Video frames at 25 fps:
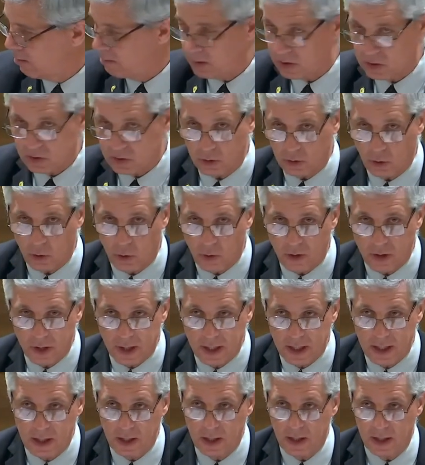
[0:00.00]
then Mr.
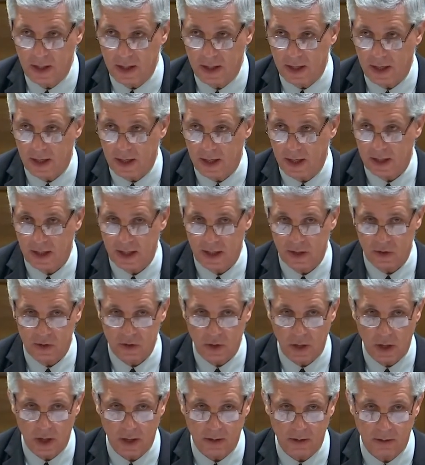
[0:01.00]
Laurie uh, can
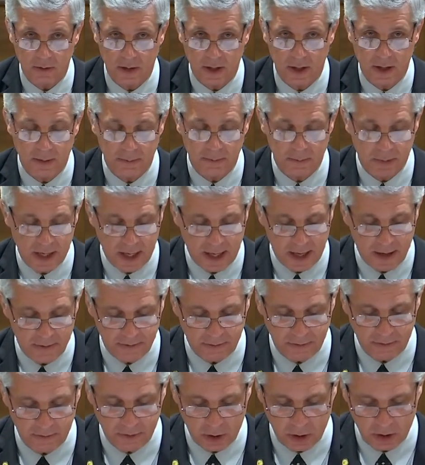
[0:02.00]
talk on
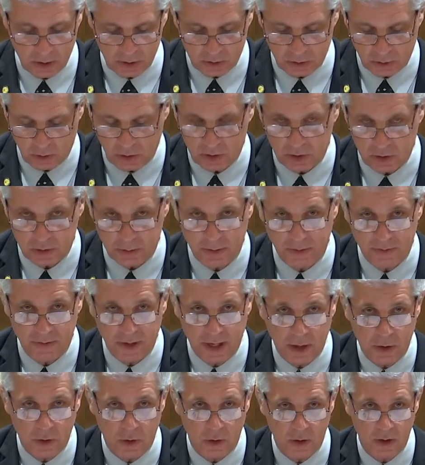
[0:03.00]
behalf of a consortium of
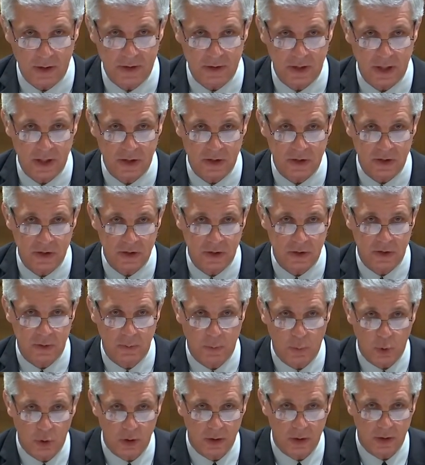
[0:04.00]
ag organizations that
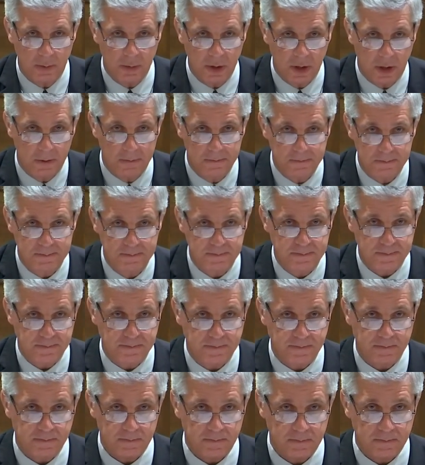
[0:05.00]
support the bill.
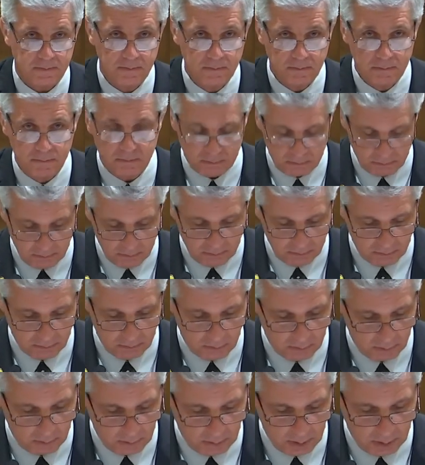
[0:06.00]
Thank you,
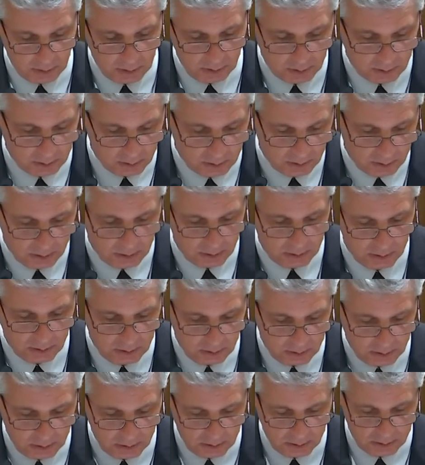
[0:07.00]
Senator
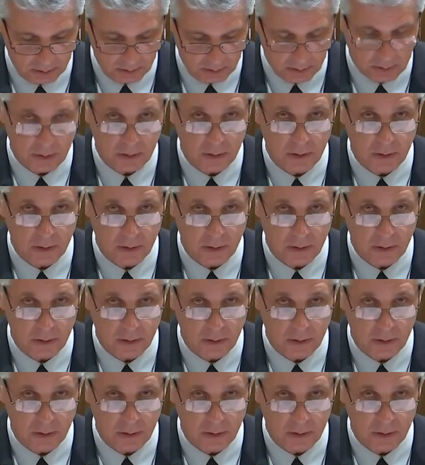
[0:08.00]
Drazkowski. If you